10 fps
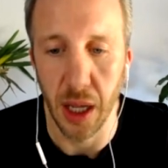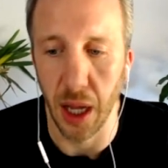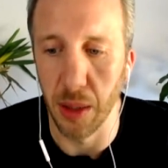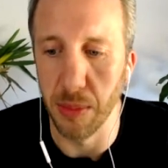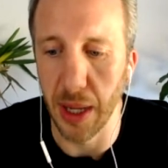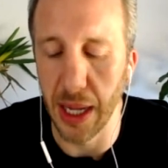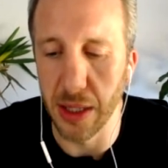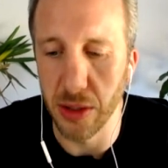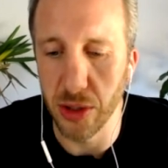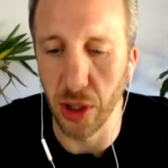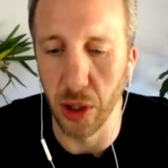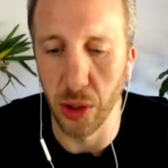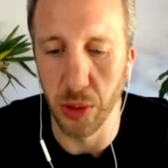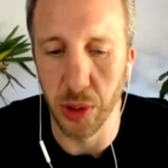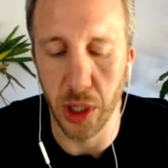Um, and
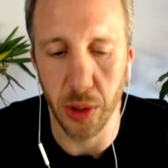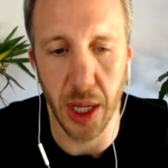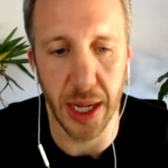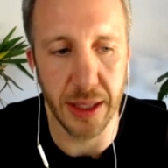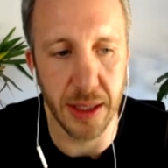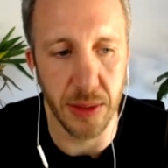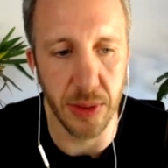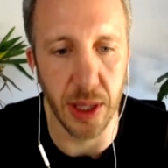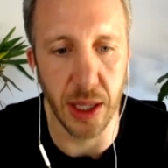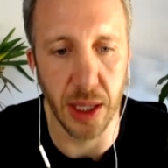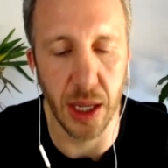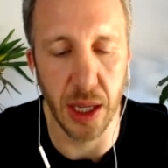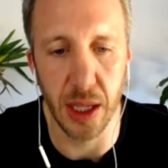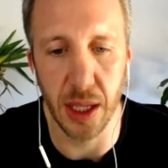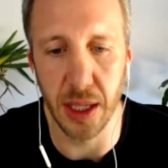so, you know, connected TV
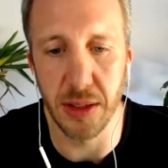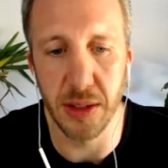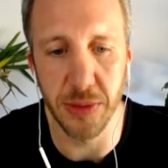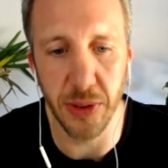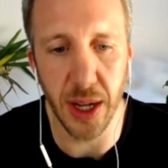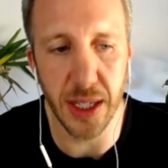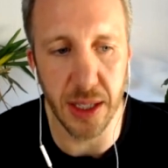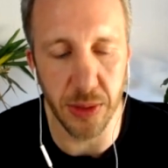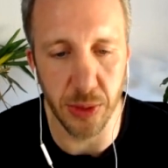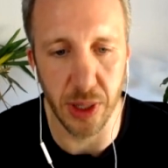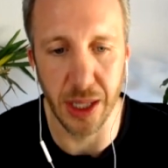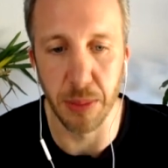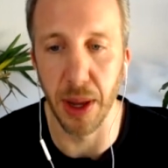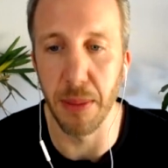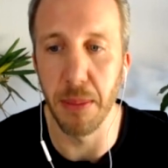is defined differently
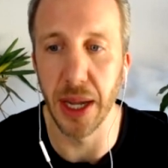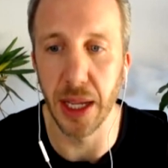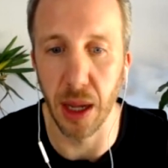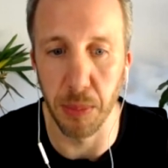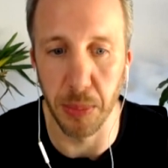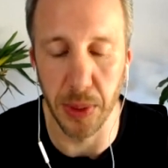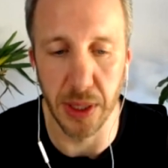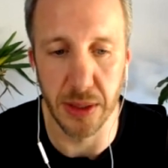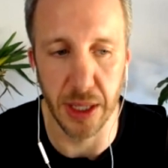by many companies.